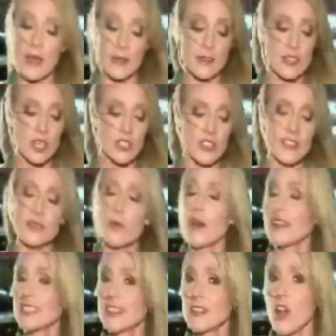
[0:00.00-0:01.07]
Sergeant
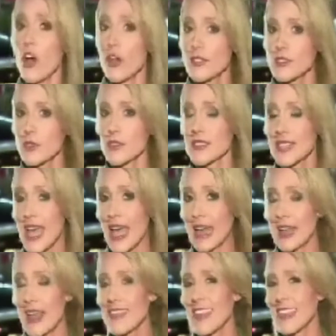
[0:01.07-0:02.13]
Swanton also
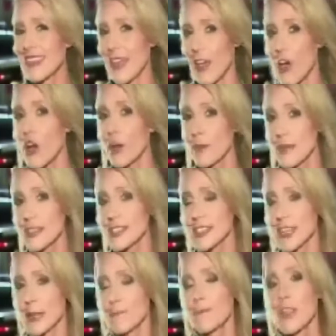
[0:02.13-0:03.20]
said that they are
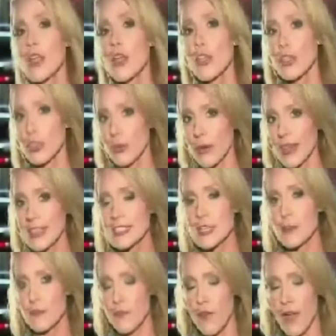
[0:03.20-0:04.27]
missing 3
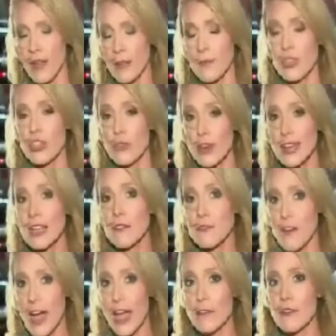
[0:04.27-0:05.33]
to 5
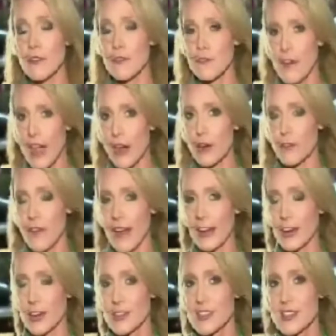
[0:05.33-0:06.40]

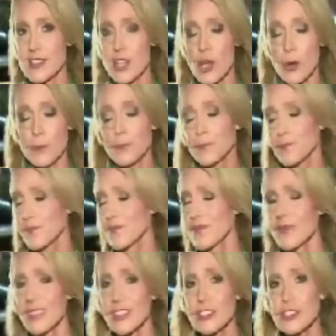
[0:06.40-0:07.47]
firefighters. So
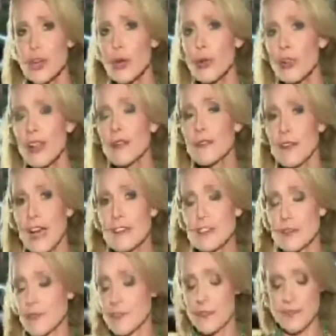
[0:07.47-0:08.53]
total of 5
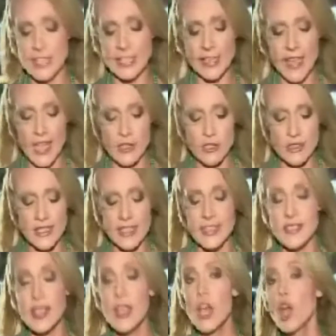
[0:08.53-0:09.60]
to 15
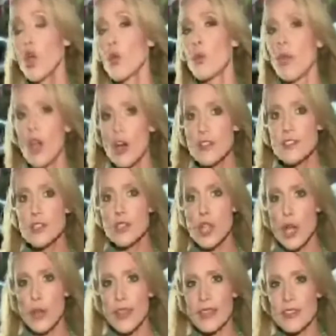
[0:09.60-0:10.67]
casualties. We also
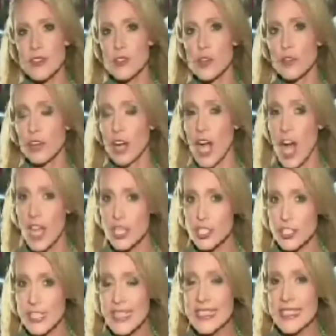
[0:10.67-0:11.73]
know that there's over
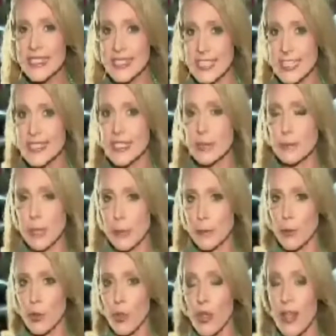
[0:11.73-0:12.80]
160
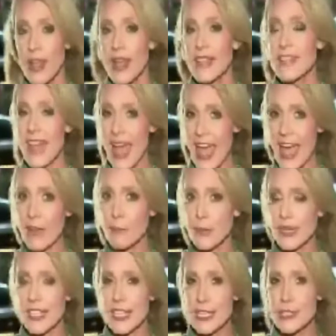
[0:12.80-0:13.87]
people that have
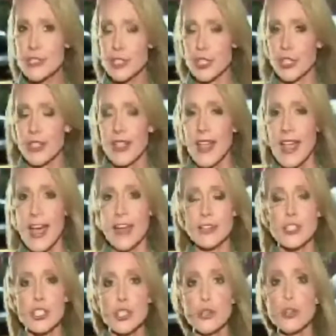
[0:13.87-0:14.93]
been injured.
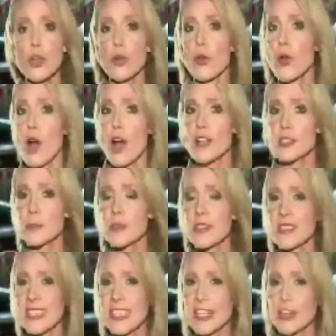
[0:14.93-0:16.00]
2 local
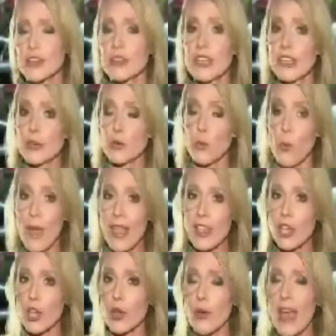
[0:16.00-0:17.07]
hospitals here near
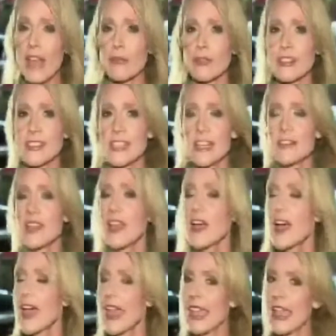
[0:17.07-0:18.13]
Waco have received,
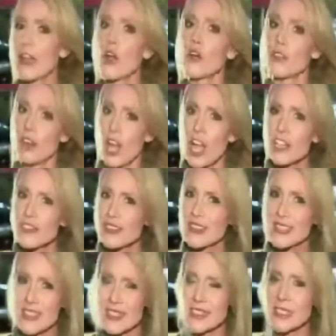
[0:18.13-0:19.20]
again, over
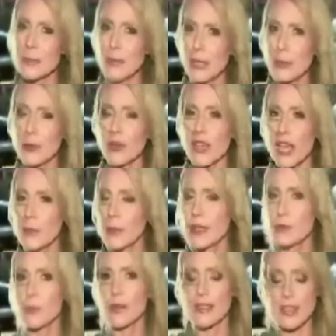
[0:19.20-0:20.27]
160 people come
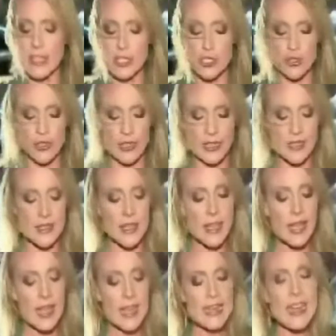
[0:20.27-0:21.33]
in with injuries.
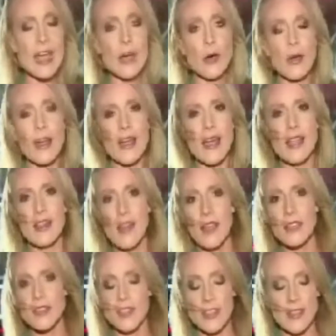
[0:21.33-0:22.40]
Now,
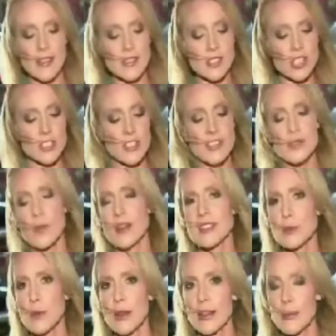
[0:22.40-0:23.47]
another thing that Sergeant
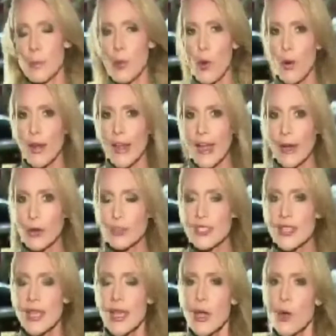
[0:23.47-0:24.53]
Swanton wanted to point
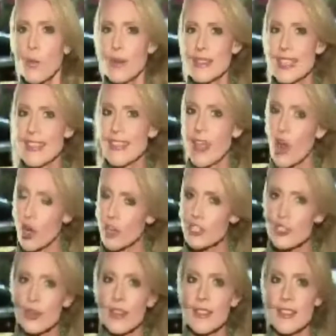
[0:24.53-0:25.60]
out was that they are
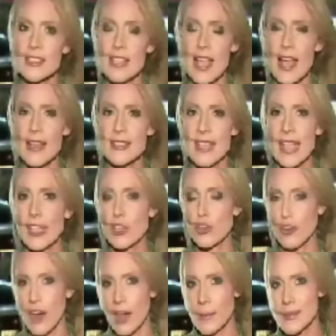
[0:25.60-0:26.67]
treating this as a
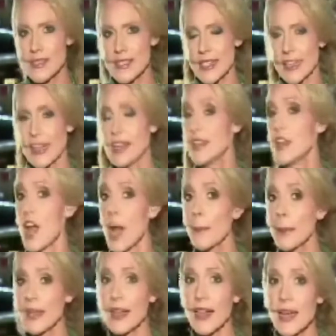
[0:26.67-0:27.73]
crime scene, not
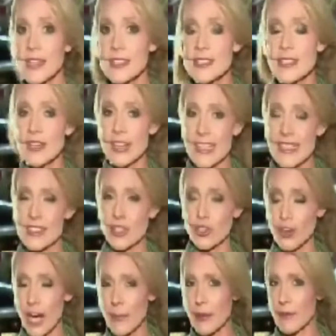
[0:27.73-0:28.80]
because there is a
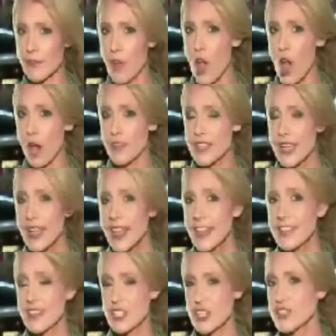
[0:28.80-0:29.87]
crime involved.
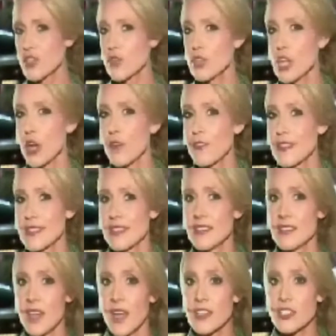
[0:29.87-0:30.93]
They just don't know if it's
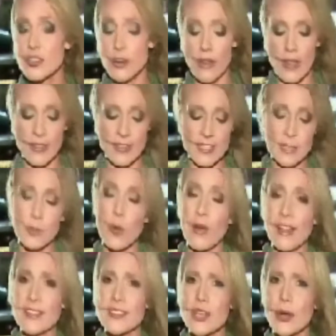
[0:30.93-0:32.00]
industrial at this
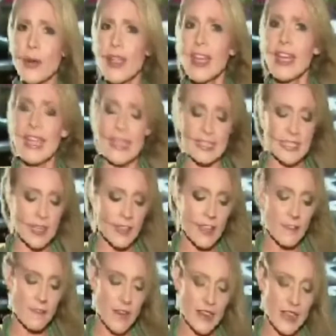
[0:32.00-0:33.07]
point. So until
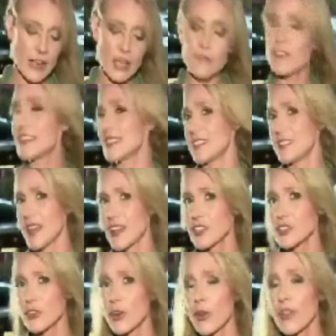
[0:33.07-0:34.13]
they find out if it's
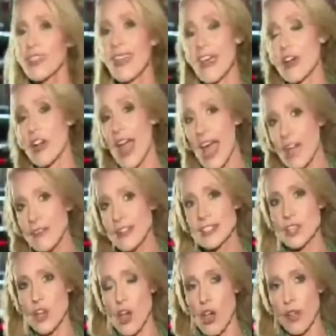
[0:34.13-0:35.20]
industrial, they are having
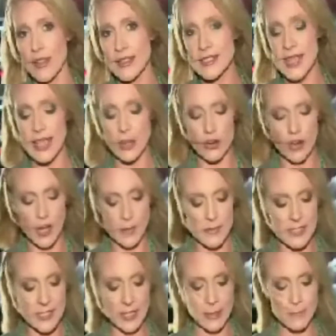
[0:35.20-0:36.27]
to call it a crime
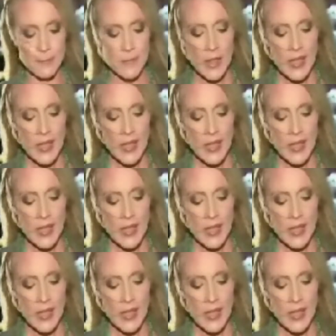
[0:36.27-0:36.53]
scene.